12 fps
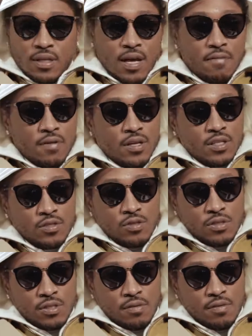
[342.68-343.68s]
Definitely
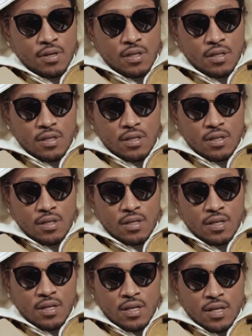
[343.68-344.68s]
intrusive, and
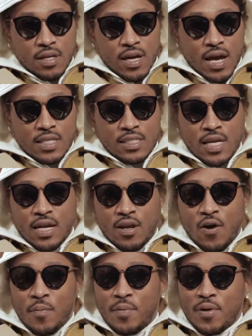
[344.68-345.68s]
I just had to
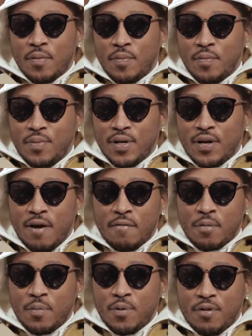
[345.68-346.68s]
open up and be
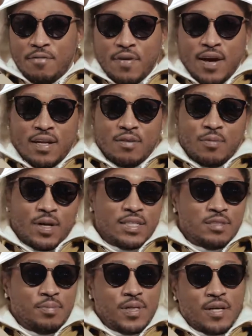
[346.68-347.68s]
comfortable and find
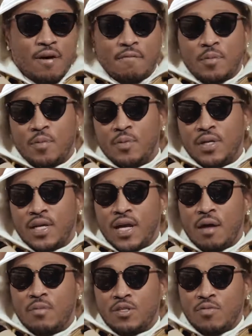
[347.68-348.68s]
ways to be comfortable with the
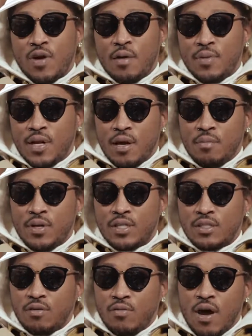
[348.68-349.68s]
cameras around me that
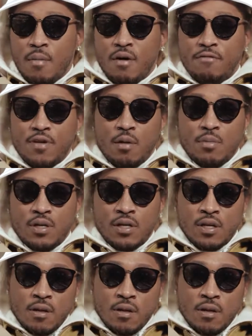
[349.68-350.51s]
much and around my family.